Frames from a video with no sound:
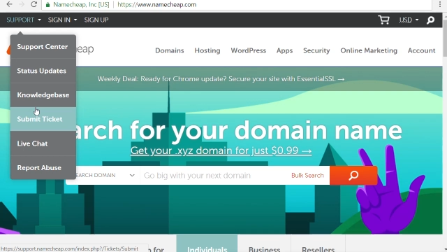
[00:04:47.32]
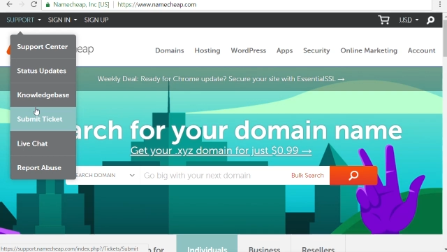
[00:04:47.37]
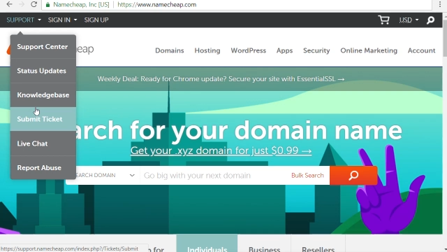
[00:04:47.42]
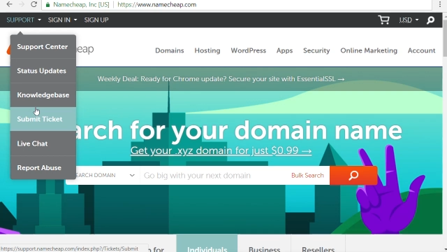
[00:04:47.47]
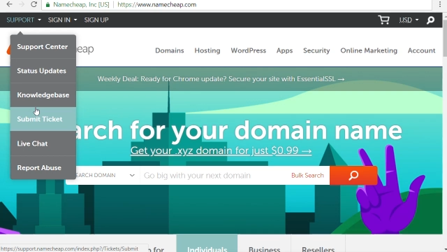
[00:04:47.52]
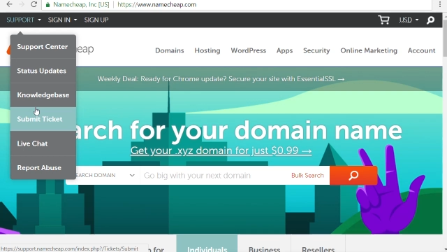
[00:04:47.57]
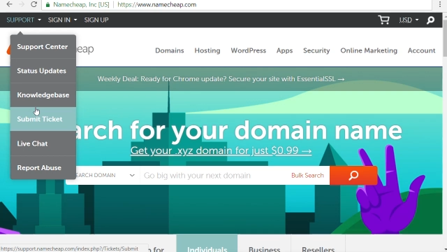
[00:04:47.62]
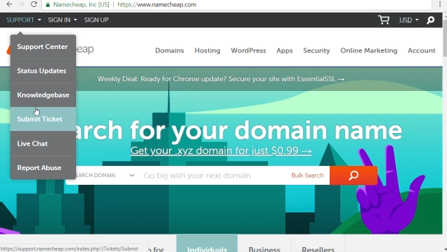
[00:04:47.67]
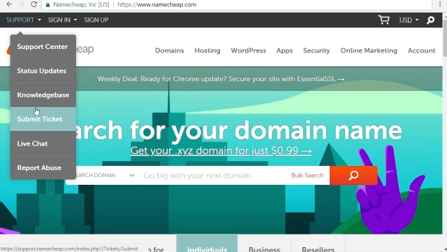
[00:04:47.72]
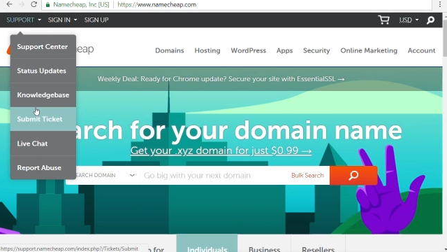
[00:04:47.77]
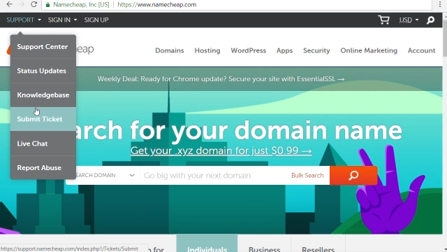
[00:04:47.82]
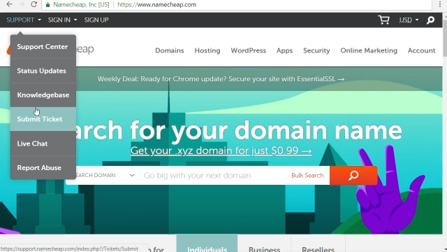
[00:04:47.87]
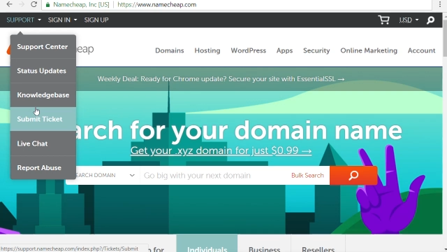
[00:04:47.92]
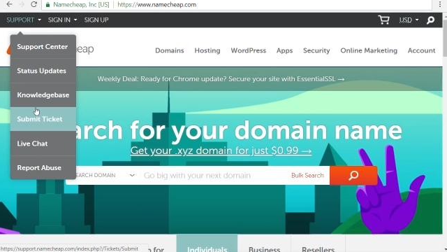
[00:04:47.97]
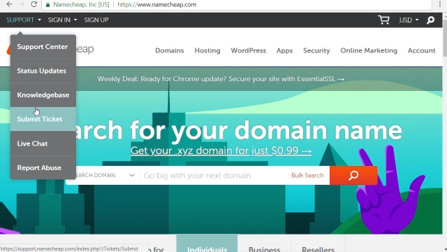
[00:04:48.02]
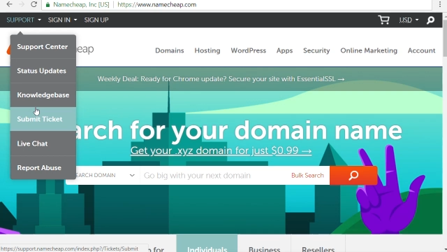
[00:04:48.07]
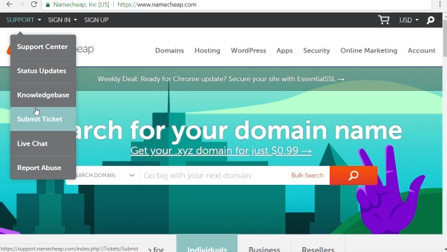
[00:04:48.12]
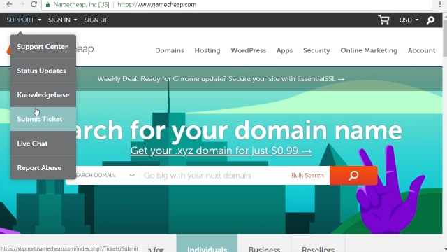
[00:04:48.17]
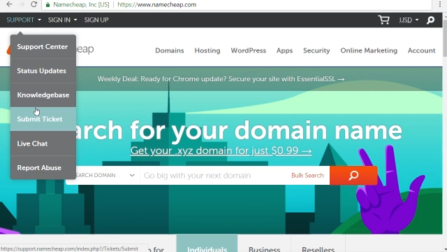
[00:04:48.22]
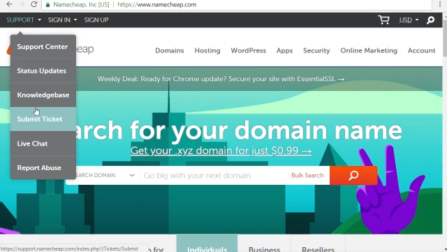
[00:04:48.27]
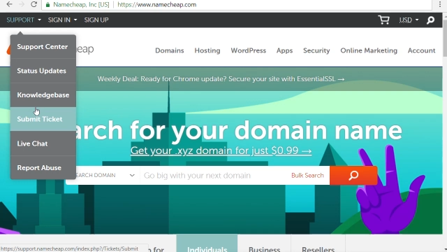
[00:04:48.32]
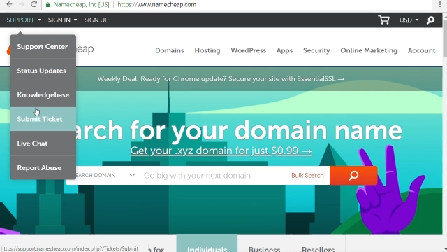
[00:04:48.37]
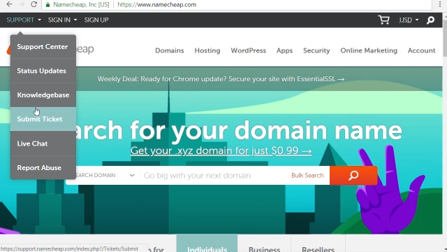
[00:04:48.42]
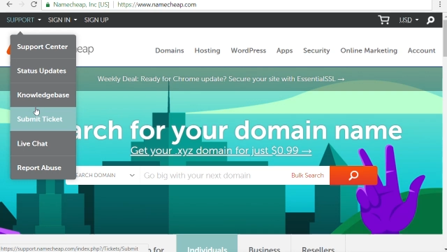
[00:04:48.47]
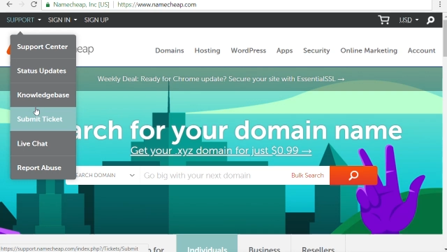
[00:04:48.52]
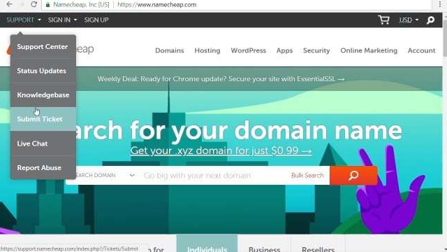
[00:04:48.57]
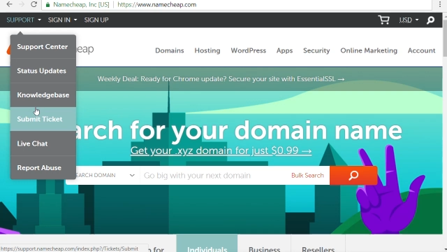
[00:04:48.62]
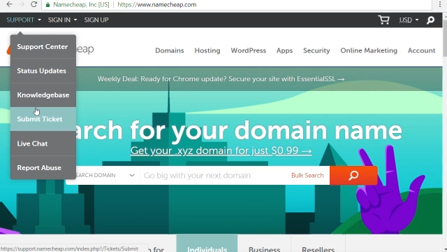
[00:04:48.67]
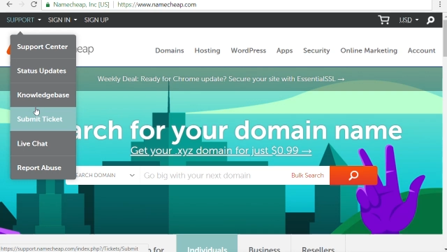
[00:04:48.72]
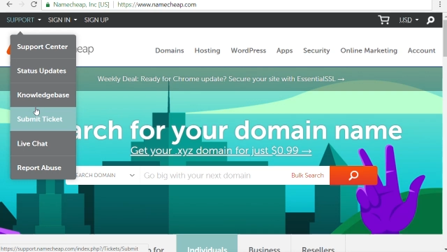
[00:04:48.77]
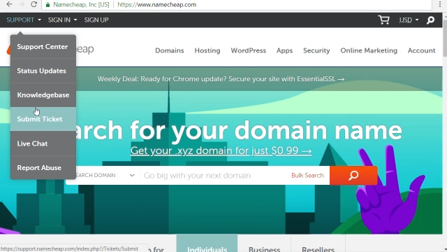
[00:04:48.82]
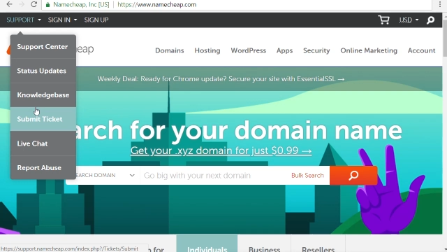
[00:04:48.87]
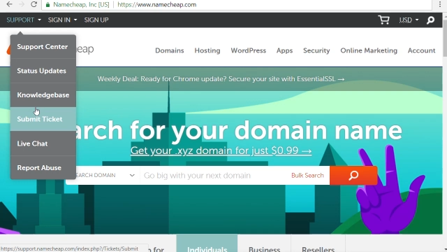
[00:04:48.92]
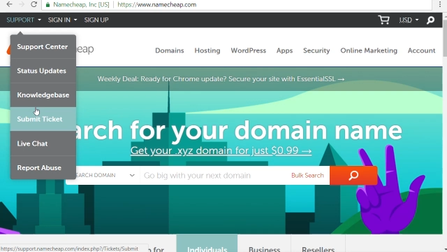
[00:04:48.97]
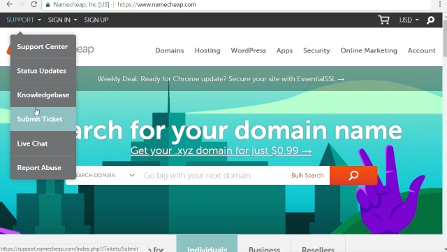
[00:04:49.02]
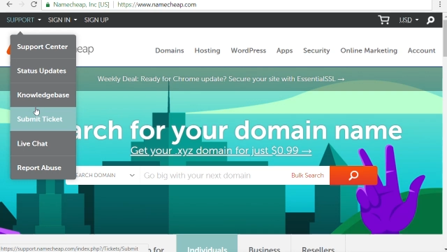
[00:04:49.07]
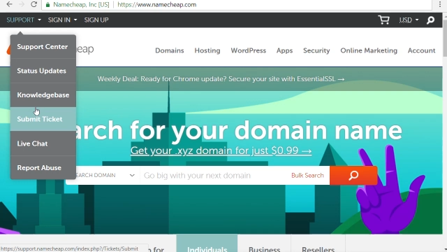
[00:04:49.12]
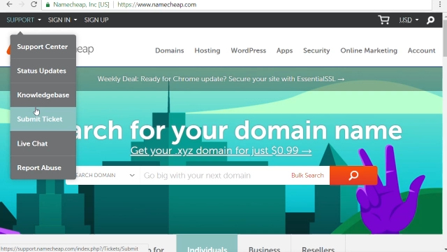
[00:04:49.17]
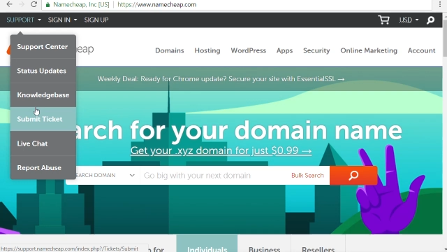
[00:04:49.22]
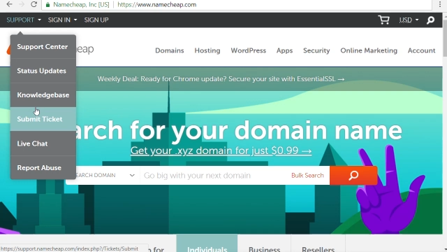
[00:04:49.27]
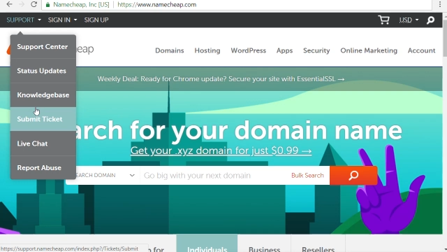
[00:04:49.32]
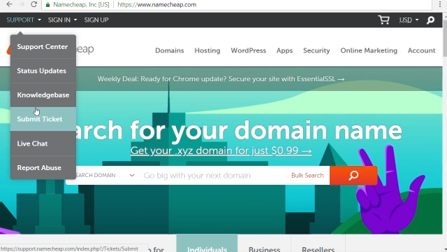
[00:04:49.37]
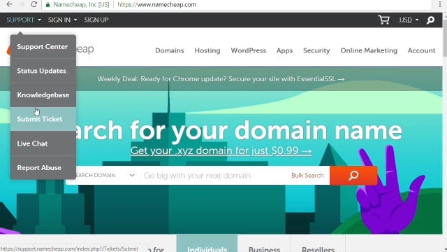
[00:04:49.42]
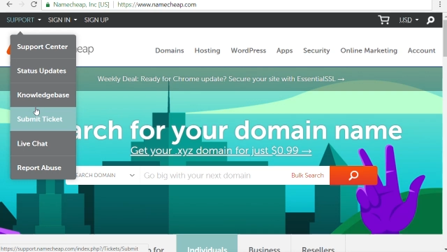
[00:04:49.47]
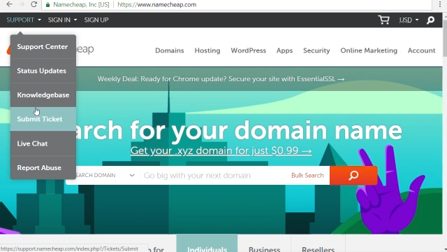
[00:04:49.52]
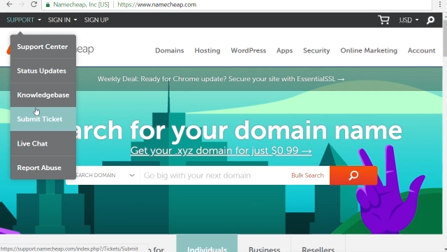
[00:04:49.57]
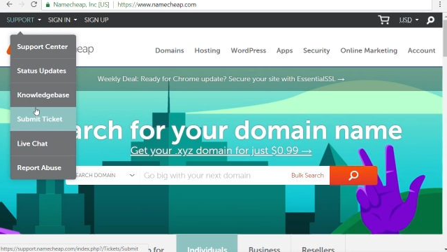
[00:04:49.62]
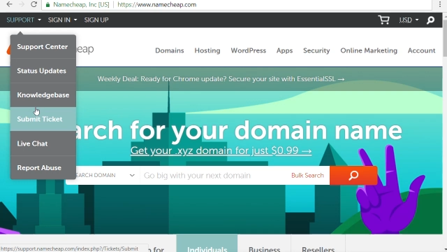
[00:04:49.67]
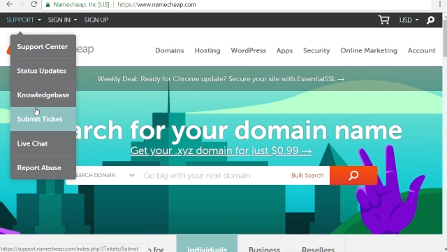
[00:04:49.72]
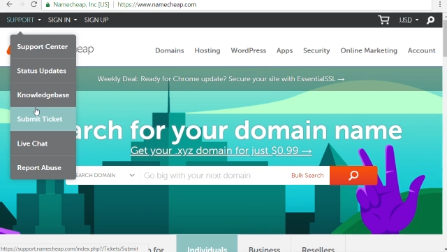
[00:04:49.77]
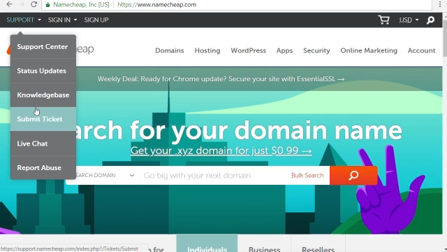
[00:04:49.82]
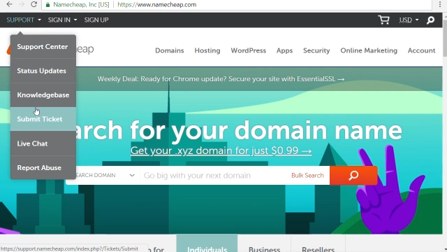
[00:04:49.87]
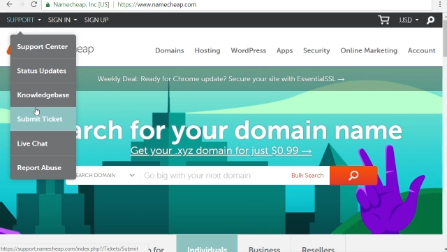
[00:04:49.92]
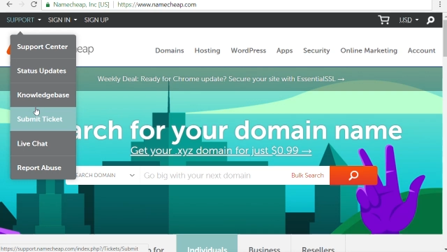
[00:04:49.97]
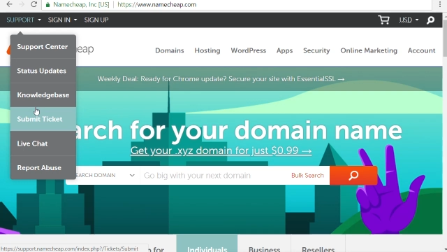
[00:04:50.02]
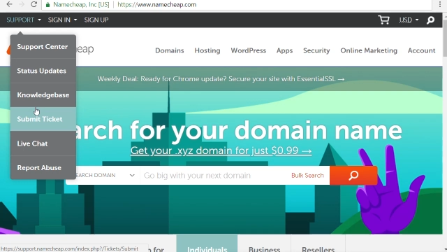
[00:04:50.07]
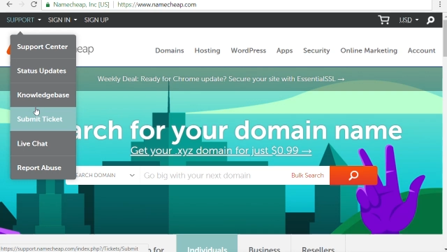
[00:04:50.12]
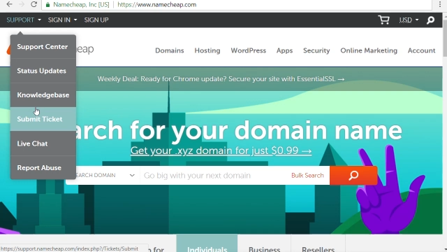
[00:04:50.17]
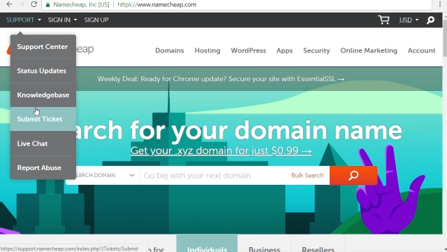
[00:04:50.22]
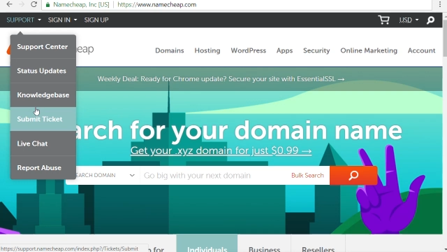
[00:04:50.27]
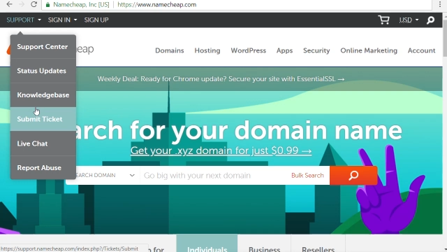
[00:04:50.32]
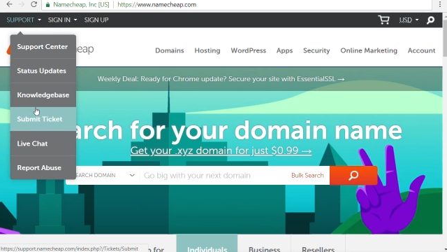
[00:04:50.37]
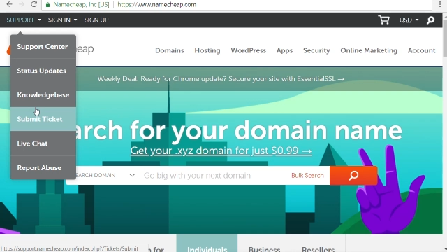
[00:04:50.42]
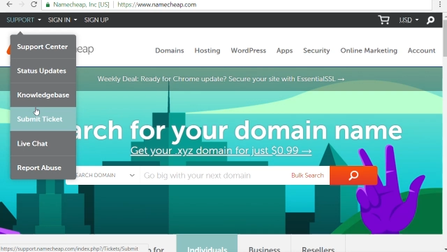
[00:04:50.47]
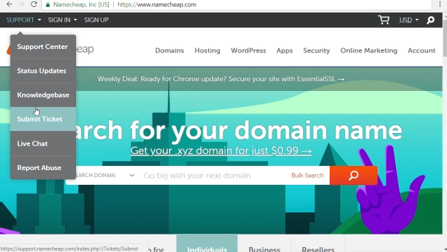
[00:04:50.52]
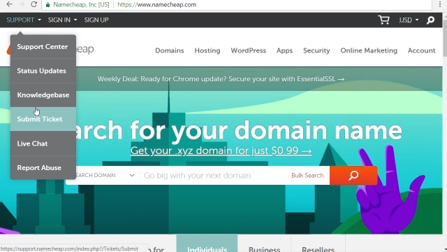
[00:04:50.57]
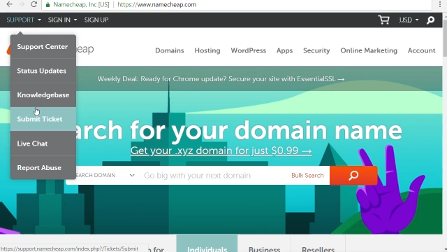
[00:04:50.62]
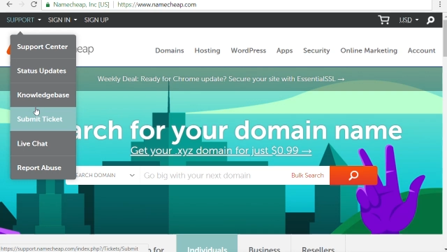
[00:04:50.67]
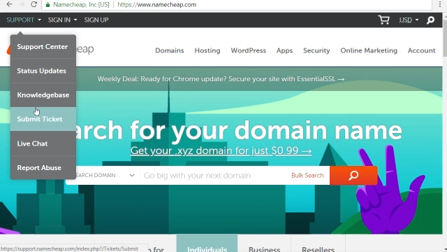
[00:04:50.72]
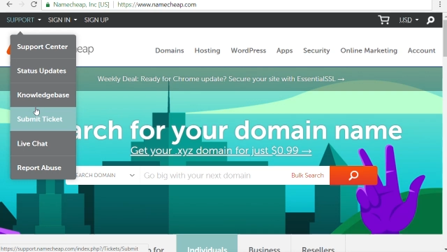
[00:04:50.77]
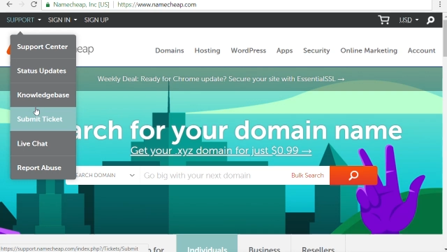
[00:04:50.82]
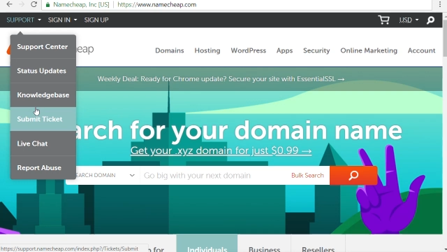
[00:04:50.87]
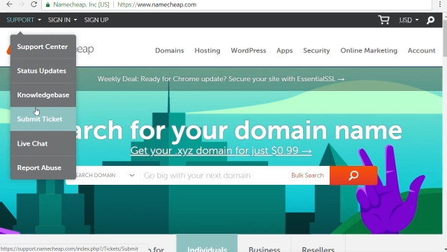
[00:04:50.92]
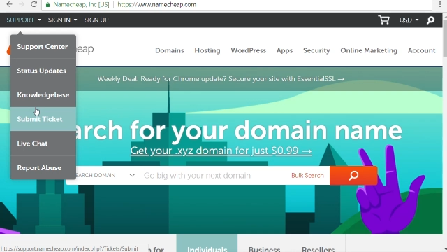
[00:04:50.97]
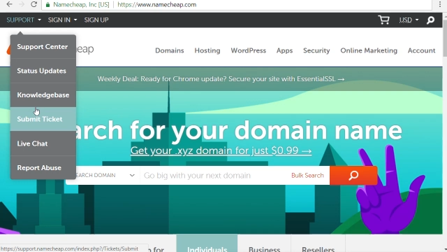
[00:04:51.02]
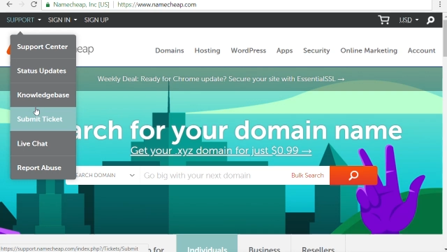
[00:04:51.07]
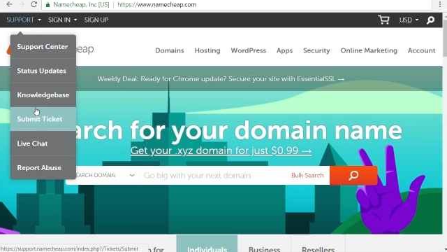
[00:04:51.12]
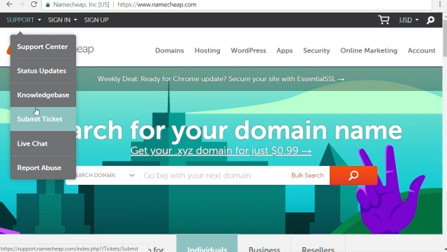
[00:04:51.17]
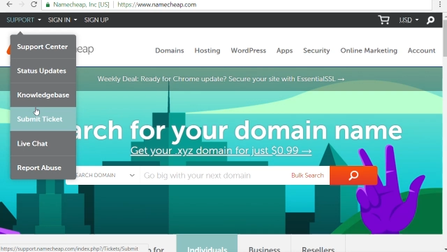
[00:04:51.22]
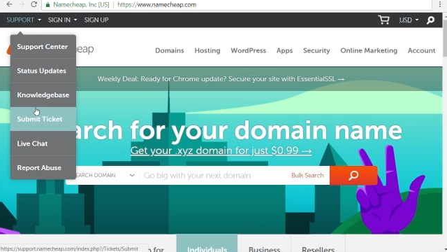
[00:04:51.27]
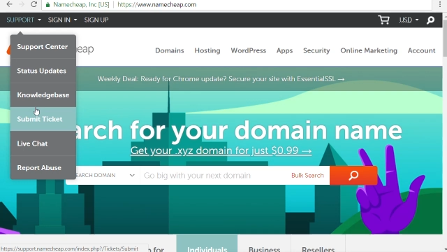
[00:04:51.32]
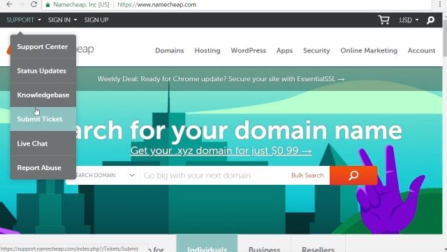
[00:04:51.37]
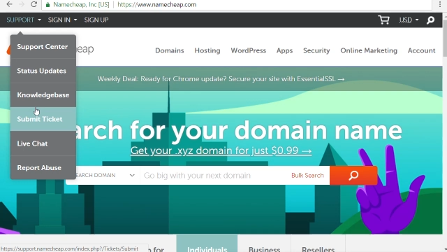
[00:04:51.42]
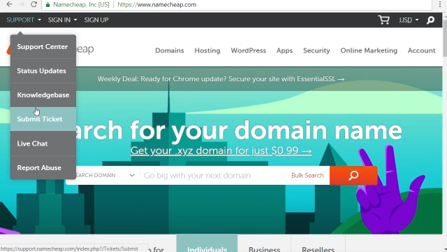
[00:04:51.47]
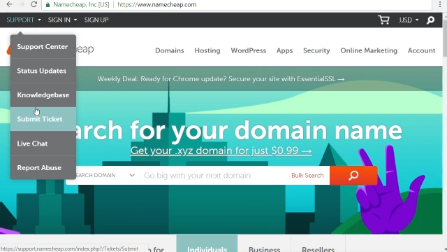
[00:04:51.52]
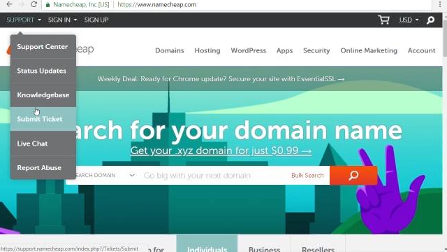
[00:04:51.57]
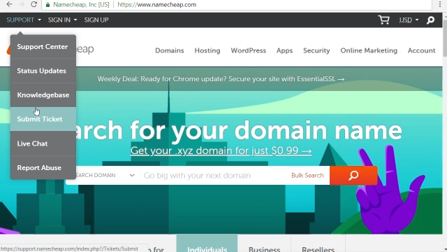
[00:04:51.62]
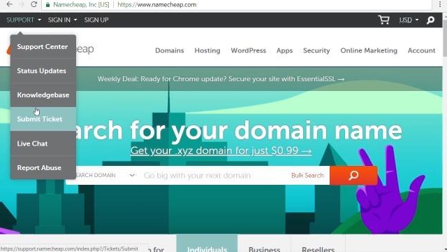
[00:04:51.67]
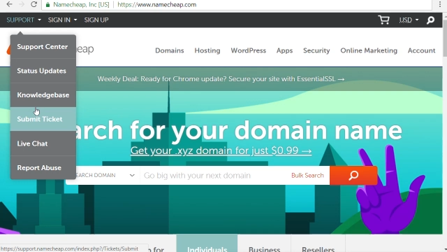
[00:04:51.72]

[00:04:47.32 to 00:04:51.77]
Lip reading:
[unreadable: no face in view]